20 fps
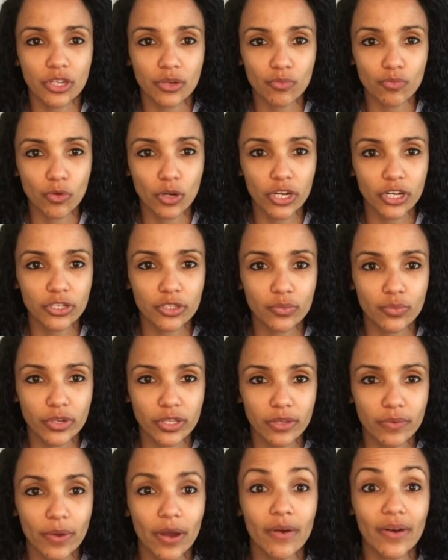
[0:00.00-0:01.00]
it works
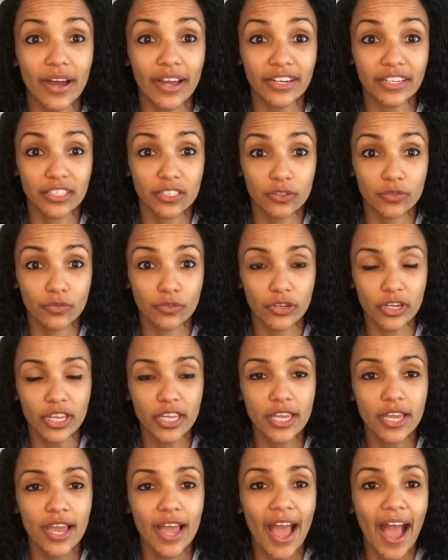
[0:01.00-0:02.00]
really well and it's
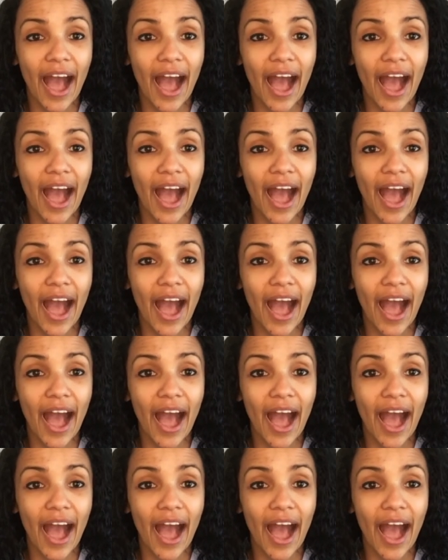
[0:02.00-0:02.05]
free.